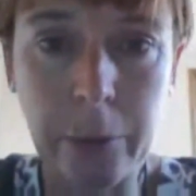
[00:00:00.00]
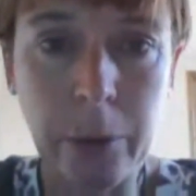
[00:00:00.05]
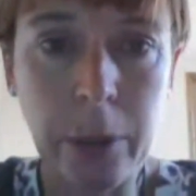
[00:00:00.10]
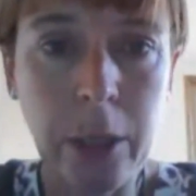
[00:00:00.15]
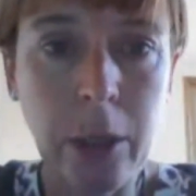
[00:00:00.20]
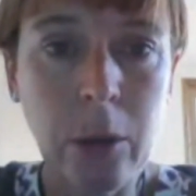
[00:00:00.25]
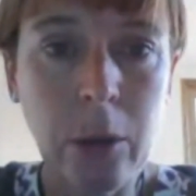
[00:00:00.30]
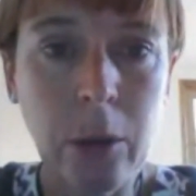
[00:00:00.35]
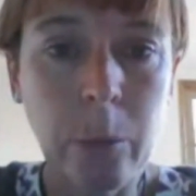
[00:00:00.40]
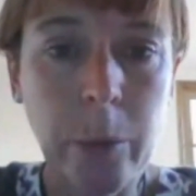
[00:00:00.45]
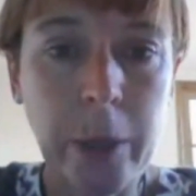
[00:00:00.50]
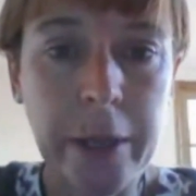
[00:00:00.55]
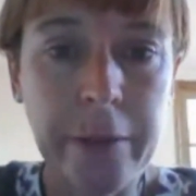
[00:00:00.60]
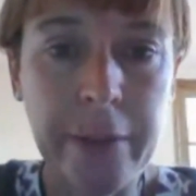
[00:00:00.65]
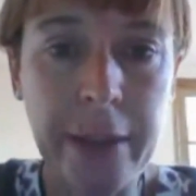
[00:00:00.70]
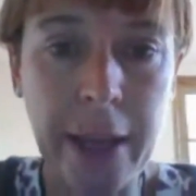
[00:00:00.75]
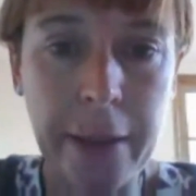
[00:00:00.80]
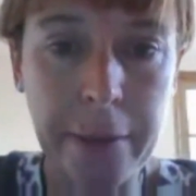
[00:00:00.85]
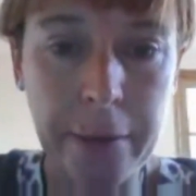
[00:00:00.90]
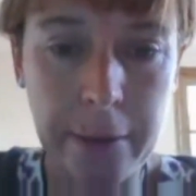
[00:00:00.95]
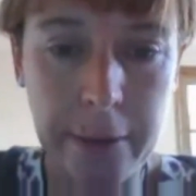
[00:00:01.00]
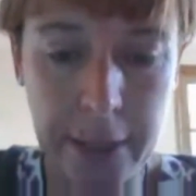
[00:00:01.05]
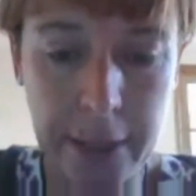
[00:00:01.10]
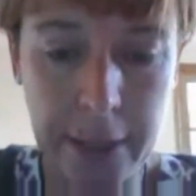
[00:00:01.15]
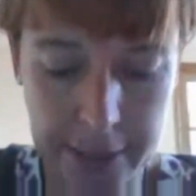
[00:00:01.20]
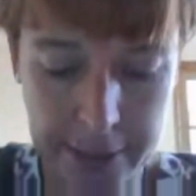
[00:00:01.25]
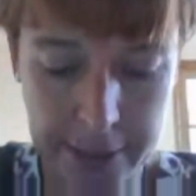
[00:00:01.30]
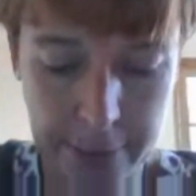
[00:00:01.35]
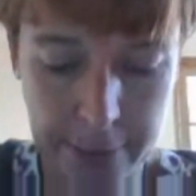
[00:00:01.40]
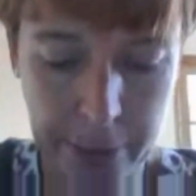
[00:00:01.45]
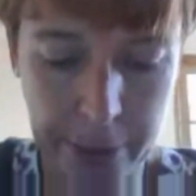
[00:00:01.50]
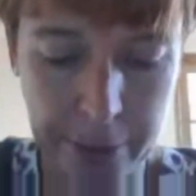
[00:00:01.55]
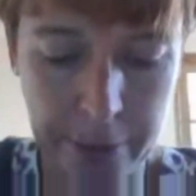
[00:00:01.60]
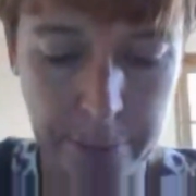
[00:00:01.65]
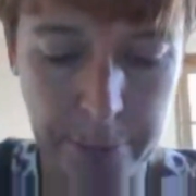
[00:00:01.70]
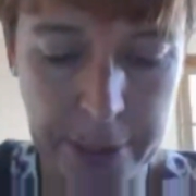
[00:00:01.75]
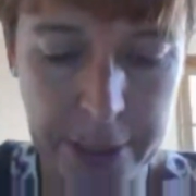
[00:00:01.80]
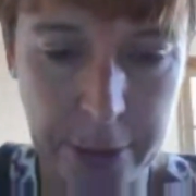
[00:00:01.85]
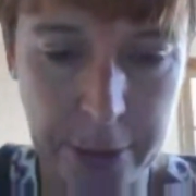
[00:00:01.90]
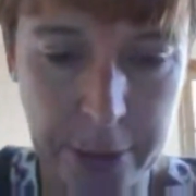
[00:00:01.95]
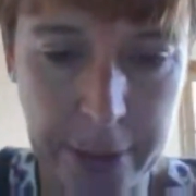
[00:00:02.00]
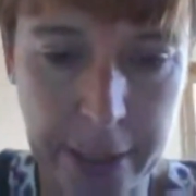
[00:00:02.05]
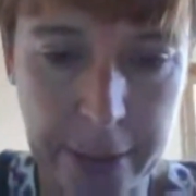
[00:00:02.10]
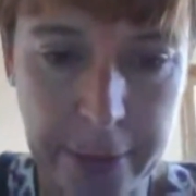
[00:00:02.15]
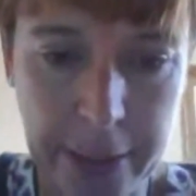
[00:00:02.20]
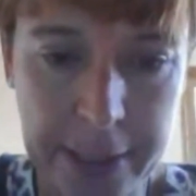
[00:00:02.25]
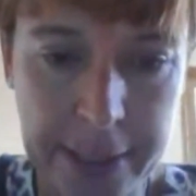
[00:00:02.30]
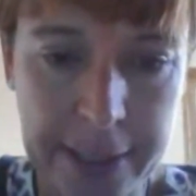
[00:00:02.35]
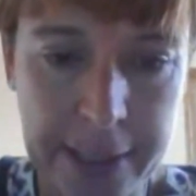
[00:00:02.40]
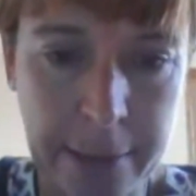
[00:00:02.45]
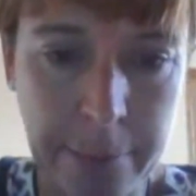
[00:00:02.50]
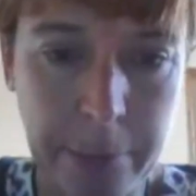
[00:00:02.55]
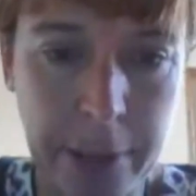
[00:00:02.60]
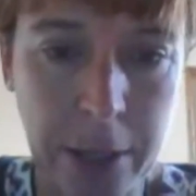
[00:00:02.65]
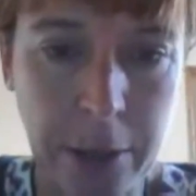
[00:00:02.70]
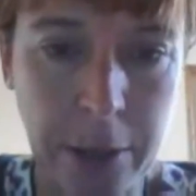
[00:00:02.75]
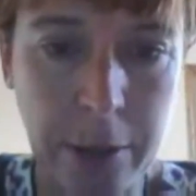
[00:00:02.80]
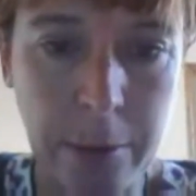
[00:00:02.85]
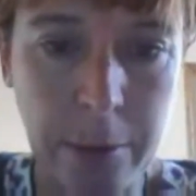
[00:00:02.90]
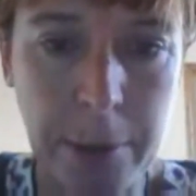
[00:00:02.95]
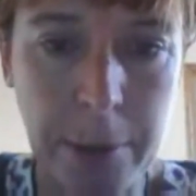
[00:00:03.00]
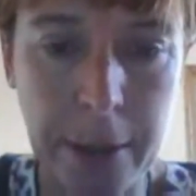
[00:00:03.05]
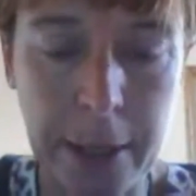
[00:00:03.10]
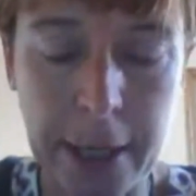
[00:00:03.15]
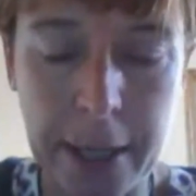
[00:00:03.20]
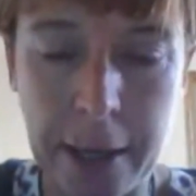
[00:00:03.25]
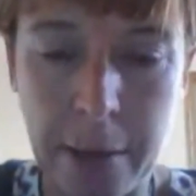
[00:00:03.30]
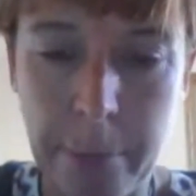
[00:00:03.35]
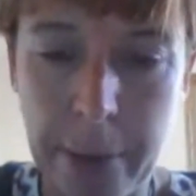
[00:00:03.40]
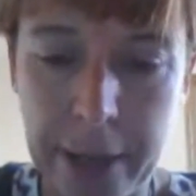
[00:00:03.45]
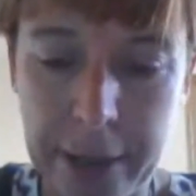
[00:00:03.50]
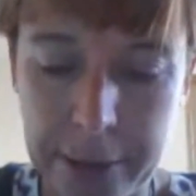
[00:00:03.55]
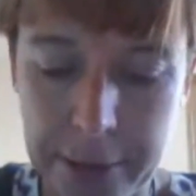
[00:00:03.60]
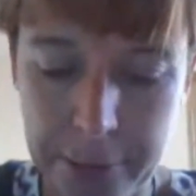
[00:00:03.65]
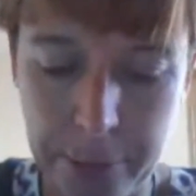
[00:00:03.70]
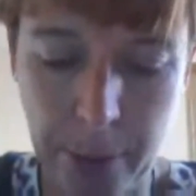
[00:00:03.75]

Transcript: One of the other things that we're going to be doing, and this is something you can be thinking about as well,